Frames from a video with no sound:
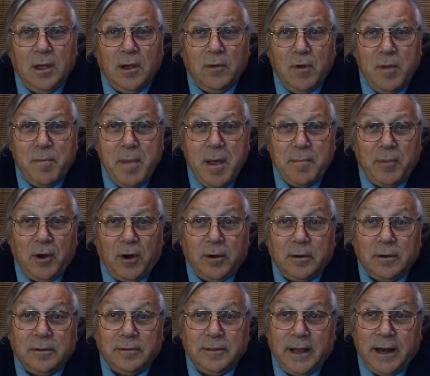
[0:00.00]
Remember
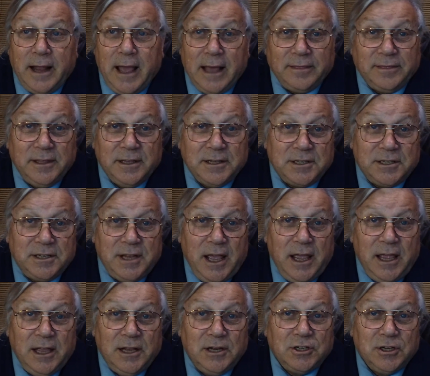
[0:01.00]
that at this
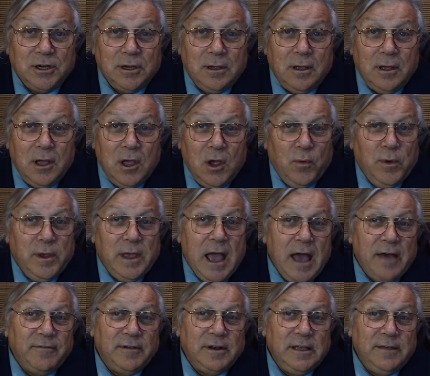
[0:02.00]
stage, we
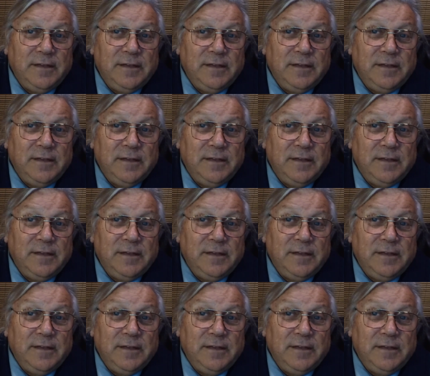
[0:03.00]
haven't